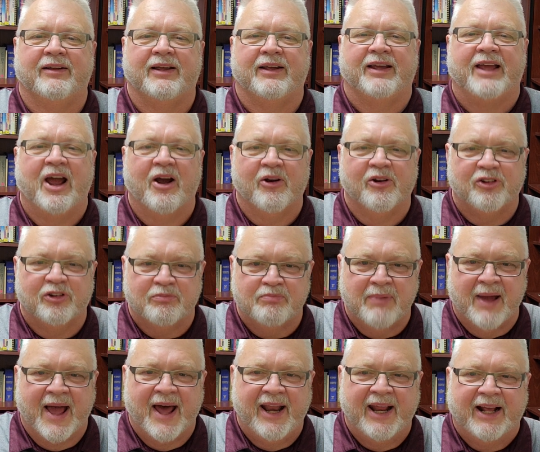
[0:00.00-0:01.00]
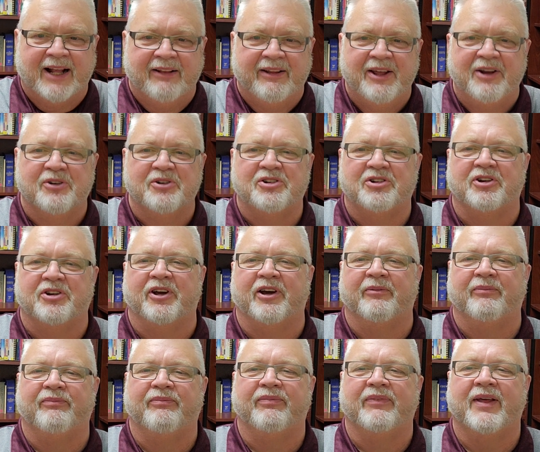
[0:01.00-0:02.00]
Charismatic leadership,
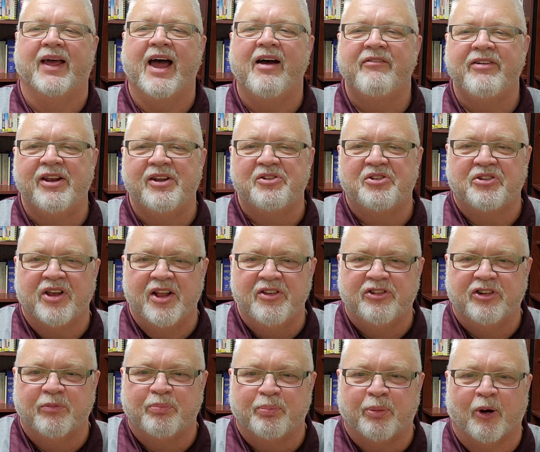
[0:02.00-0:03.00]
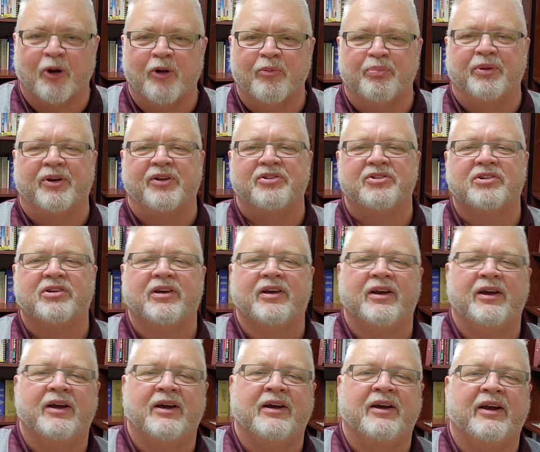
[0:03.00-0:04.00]
having a sense of purpose
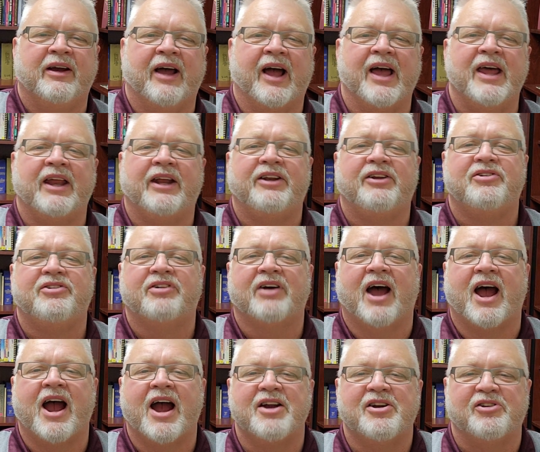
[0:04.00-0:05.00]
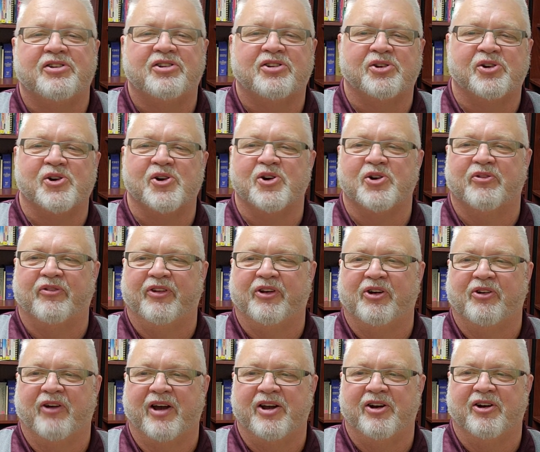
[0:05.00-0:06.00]
and a desire to serve the
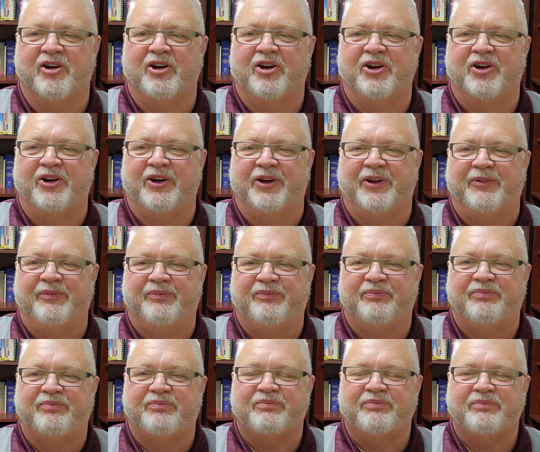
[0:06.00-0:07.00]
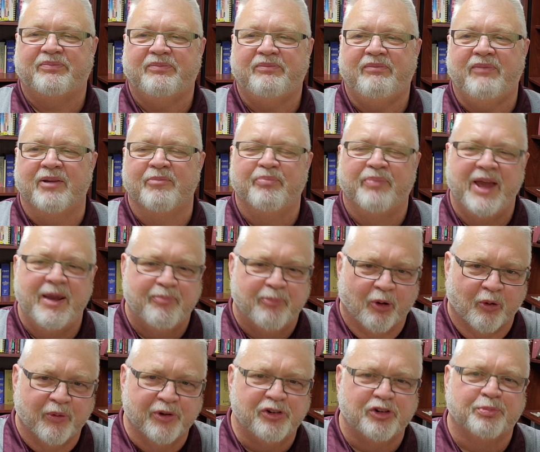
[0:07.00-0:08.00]
greater good.
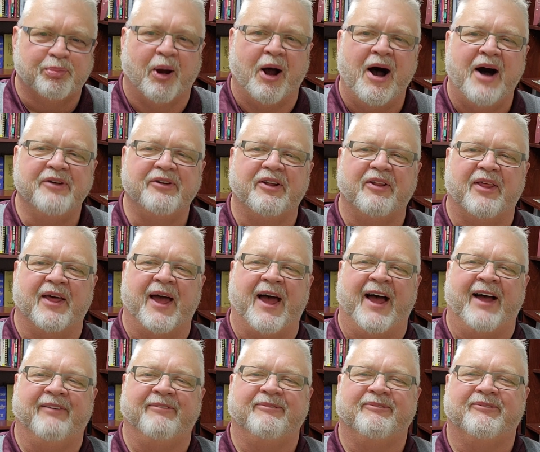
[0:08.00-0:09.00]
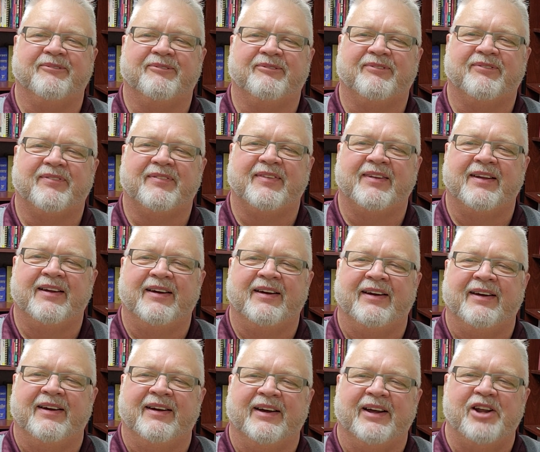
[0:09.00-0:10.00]
People respond to that.
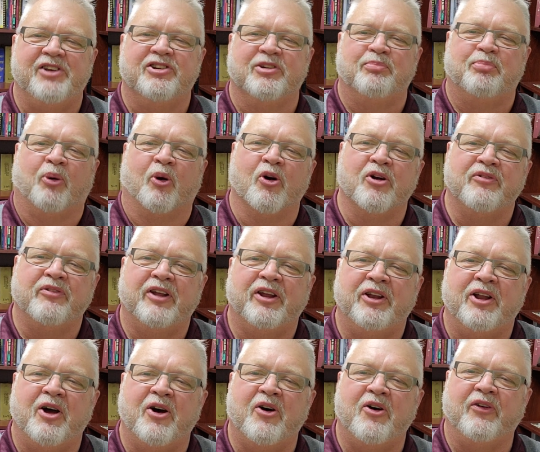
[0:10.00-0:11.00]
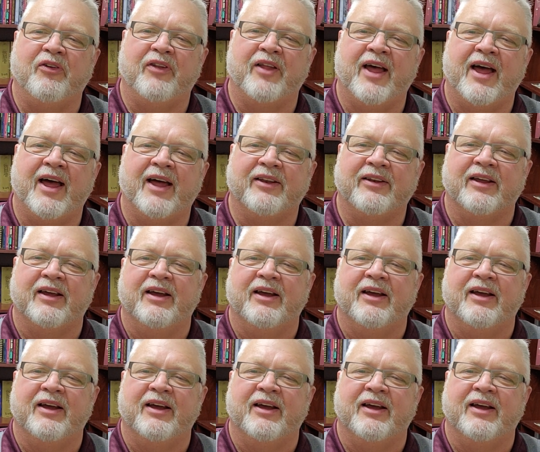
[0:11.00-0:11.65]
It is important to note that